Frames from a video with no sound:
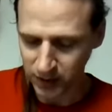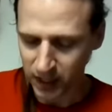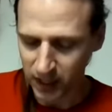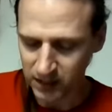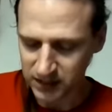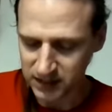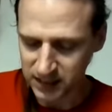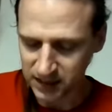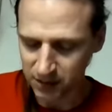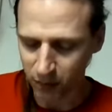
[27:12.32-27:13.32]
He could
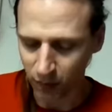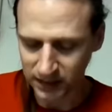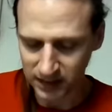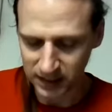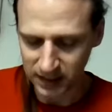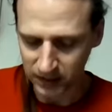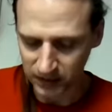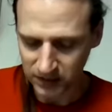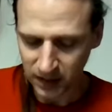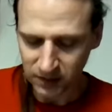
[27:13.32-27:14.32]
see the pointed
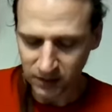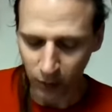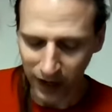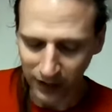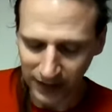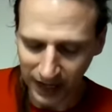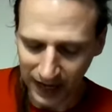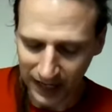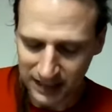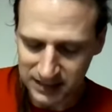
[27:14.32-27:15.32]
ears, the wild
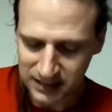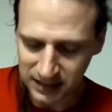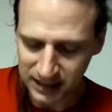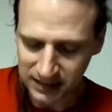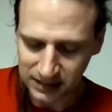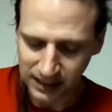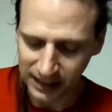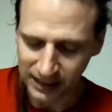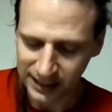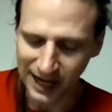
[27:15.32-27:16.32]
eyes slit
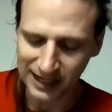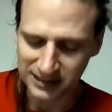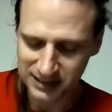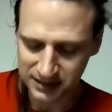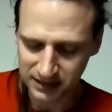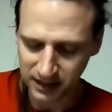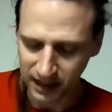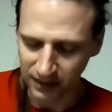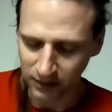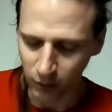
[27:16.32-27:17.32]
like a cat's,
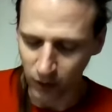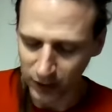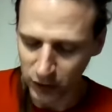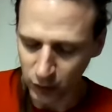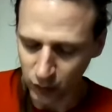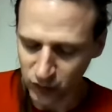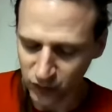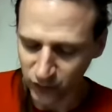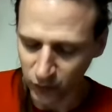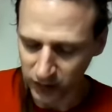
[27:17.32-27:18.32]
and the one huge
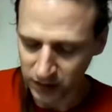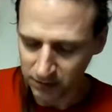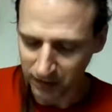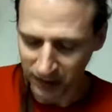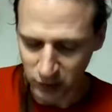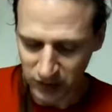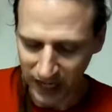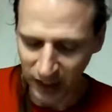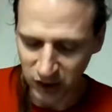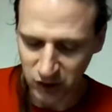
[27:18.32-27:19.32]
foot by whose
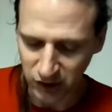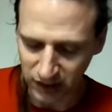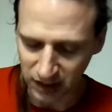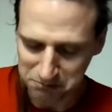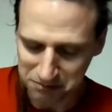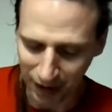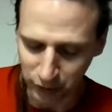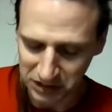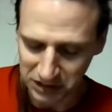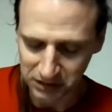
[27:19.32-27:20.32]
action it
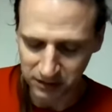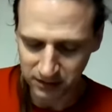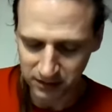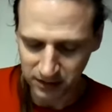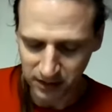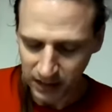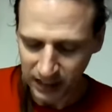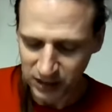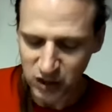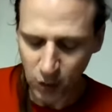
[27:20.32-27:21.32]
bounded.
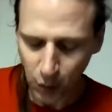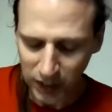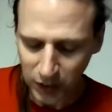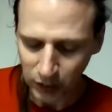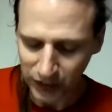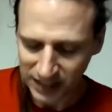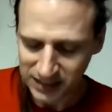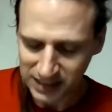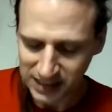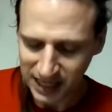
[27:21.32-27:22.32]
It squealed as
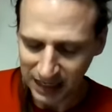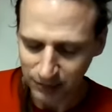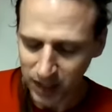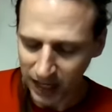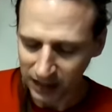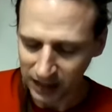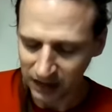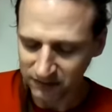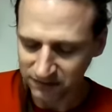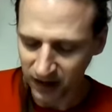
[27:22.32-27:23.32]
it came and
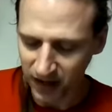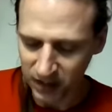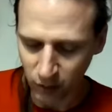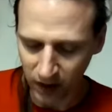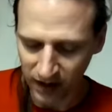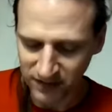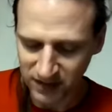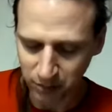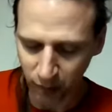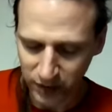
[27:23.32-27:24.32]
let fly one of
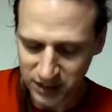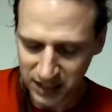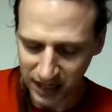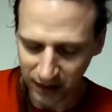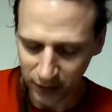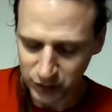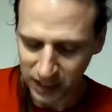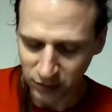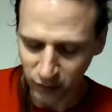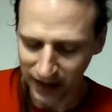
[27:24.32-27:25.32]
its poisoned arrows
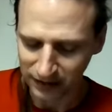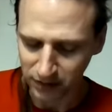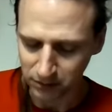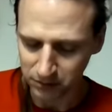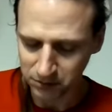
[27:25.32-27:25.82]
at random.